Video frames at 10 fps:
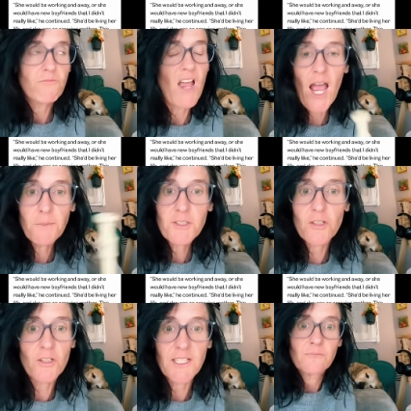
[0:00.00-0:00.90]

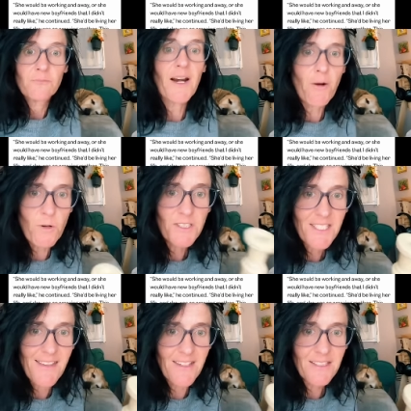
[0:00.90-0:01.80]
Absolutely. But I will
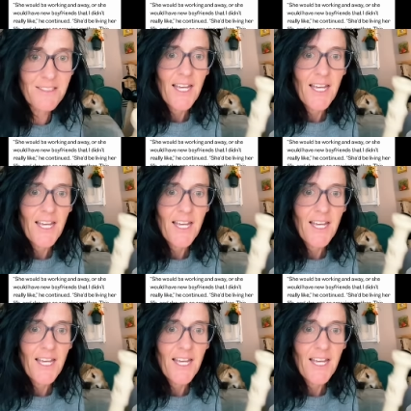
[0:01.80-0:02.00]
say this